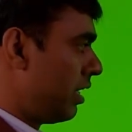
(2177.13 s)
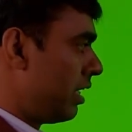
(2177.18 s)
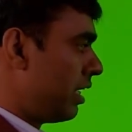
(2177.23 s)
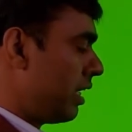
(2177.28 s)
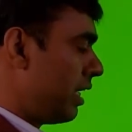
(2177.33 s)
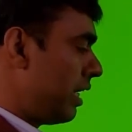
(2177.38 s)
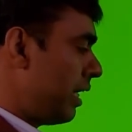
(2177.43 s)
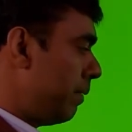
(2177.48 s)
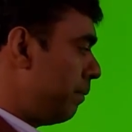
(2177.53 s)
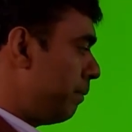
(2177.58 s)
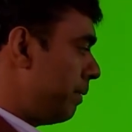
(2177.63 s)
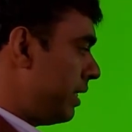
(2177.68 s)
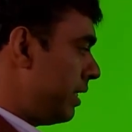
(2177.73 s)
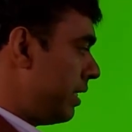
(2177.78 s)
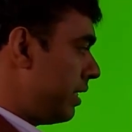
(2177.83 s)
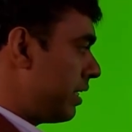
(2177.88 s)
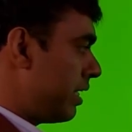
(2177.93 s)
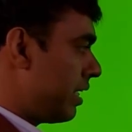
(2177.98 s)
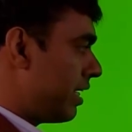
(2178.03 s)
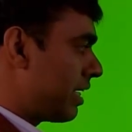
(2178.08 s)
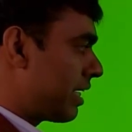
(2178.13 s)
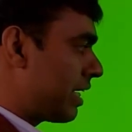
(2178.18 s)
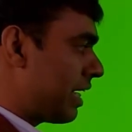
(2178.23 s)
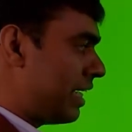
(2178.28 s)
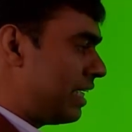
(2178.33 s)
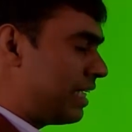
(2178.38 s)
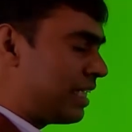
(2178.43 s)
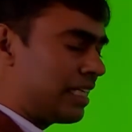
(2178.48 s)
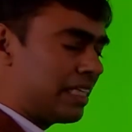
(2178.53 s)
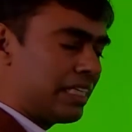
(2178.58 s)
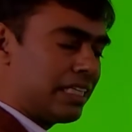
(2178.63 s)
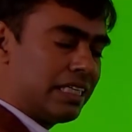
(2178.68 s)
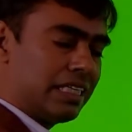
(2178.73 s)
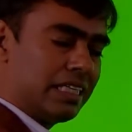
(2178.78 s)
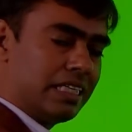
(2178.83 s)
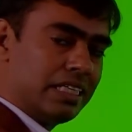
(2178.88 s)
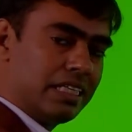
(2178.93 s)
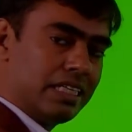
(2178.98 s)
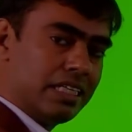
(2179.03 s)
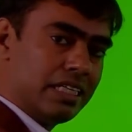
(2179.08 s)
If we write a
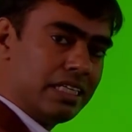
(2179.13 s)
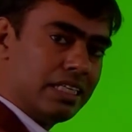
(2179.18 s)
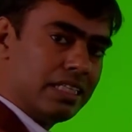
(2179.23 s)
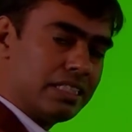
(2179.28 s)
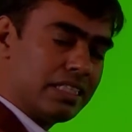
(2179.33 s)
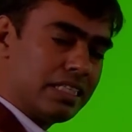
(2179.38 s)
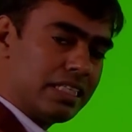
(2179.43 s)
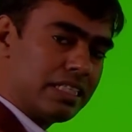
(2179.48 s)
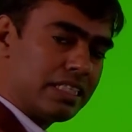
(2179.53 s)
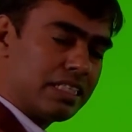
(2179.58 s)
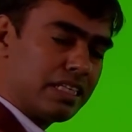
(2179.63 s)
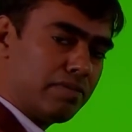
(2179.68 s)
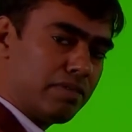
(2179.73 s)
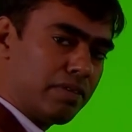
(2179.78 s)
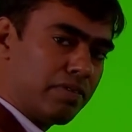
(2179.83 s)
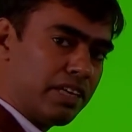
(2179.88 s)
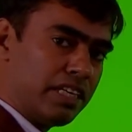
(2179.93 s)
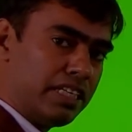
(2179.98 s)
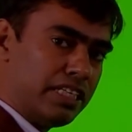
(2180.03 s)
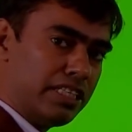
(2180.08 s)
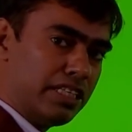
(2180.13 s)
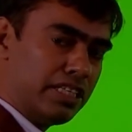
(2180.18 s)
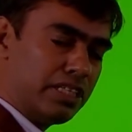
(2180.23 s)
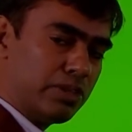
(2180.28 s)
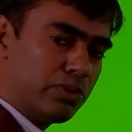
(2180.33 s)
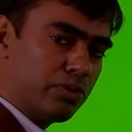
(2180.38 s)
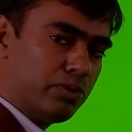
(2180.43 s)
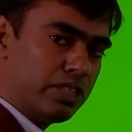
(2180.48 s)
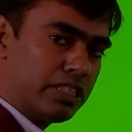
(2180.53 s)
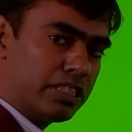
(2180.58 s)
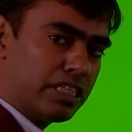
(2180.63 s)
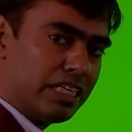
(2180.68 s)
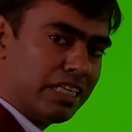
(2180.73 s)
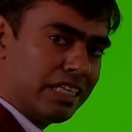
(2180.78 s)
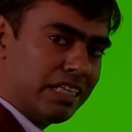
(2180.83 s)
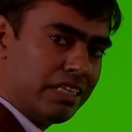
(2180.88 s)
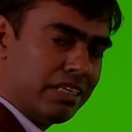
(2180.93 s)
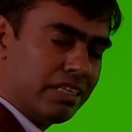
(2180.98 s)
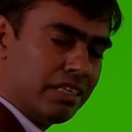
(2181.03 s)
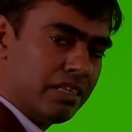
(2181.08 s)
system of a linear equation
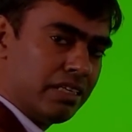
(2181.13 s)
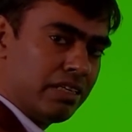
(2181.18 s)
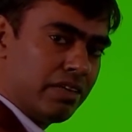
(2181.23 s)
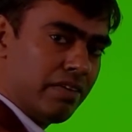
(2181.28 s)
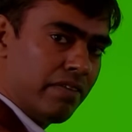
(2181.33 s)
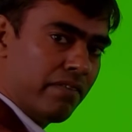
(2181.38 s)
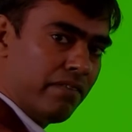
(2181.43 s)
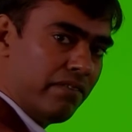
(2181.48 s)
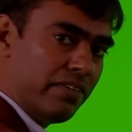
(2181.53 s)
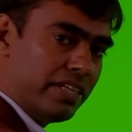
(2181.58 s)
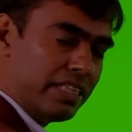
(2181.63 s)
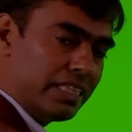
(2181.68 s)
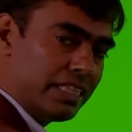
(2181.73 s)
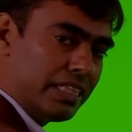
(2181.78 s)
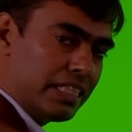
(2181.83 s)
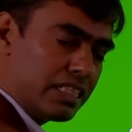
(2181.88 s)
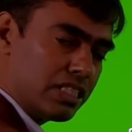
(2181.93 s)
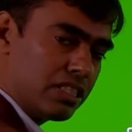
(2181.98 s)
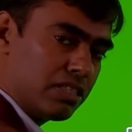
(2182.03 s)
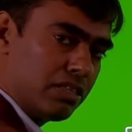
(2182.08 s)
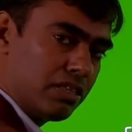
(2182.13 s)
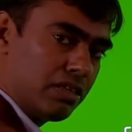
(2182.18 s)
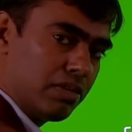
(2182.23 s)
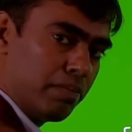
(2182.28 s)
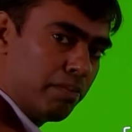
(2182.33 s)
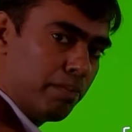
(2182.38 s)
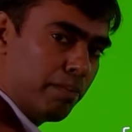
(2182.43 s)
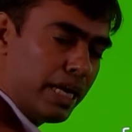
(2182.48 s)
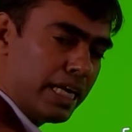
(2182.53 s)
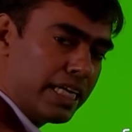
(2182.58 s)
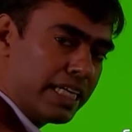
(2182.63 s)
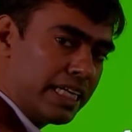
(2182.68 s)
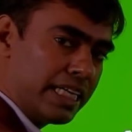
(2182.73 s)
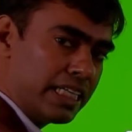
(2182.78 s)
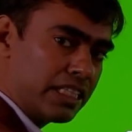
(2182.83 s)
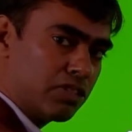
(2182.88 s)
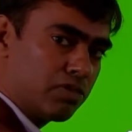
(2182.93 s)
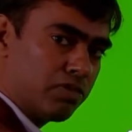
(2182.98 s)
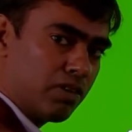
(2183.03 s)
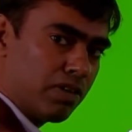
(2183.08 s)
with this matrix
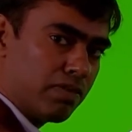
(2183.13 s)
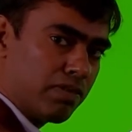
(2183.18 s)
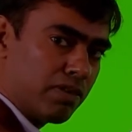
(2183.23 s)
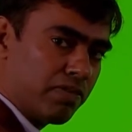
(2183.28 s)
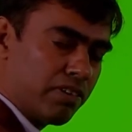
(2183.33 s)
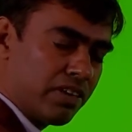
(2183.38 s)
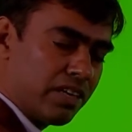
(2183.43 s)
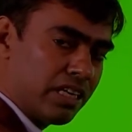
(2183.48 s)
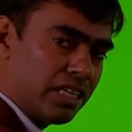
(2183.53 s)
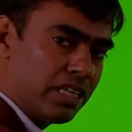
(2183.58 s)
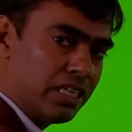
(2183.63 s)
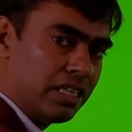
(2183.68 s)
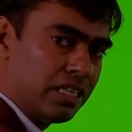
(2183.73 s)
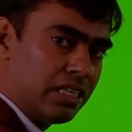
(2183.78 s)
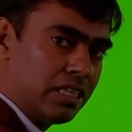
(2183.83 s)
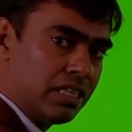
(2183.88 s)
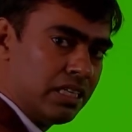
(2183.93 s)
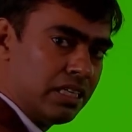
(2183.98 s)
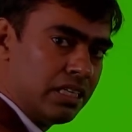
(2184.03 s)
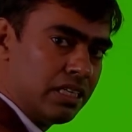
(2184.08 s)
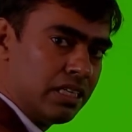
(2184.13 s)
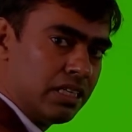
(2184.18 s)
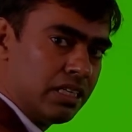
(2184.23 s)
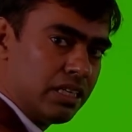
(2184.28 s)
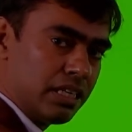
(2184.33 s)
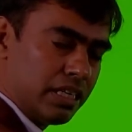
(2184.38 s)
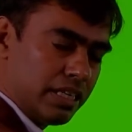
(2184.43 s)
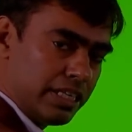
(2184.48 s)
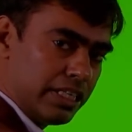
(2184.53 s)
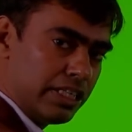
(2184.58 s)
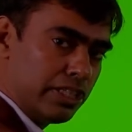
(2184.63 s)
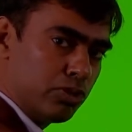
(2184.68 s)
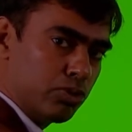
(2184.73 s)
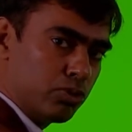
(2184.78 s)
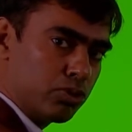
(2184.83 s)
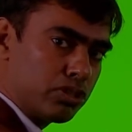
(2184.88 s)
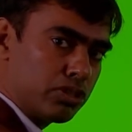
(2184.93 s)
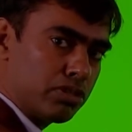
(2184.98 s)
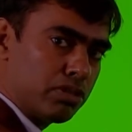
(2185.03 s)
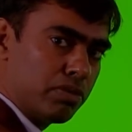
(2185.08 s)
form of a
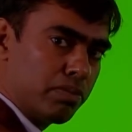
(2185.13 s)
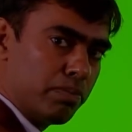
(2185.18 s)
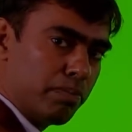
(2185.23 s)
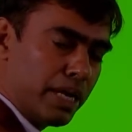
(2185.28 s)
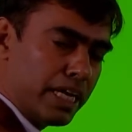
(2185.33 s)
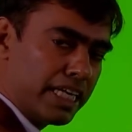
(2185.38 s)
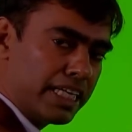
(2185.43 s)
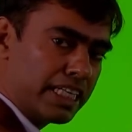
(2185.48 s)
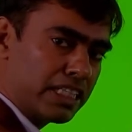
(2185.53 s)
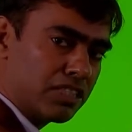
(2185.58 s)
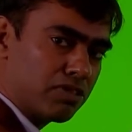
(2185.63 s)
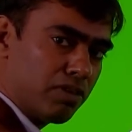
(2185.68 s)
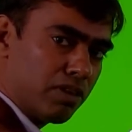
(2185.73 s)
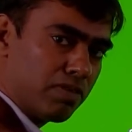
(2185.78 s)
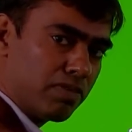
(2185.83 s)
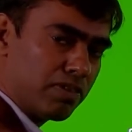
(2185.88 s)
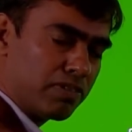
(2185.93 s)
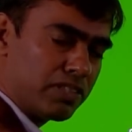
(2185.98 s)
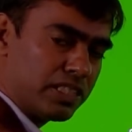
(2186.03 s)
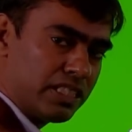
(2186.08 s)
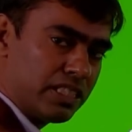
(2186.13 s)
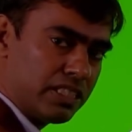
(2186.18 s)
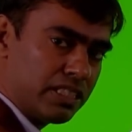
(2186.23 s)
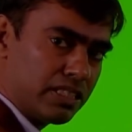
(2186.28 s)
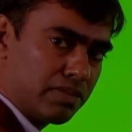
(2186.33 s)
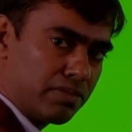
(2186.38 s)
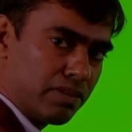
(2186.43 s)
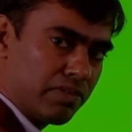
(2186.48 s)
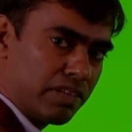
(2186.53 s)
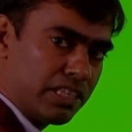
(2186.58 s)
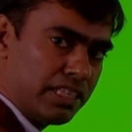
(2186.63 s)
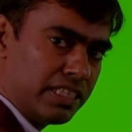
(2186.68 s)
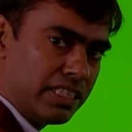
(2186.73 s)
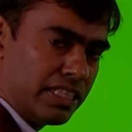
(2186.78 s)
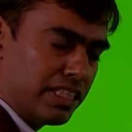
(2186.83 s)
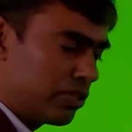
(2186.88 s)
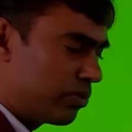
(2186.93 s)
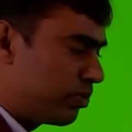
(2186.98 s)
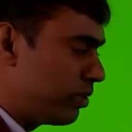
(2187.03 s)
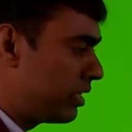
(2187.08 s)
reduced matrix form of system of a linear
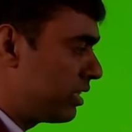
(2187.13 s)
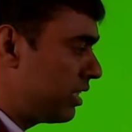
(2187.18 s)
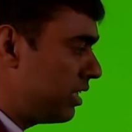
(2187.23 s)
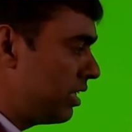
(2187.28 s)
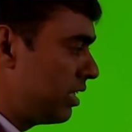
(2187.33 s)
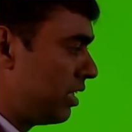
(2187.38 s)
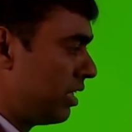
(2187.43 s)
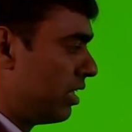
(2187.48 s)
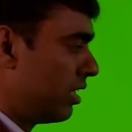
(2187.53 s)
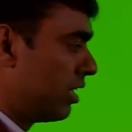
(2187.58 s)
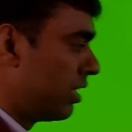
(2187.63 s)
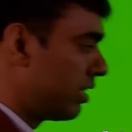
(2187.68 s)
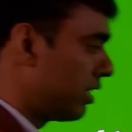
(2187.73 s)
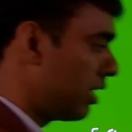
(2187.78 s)
equation, then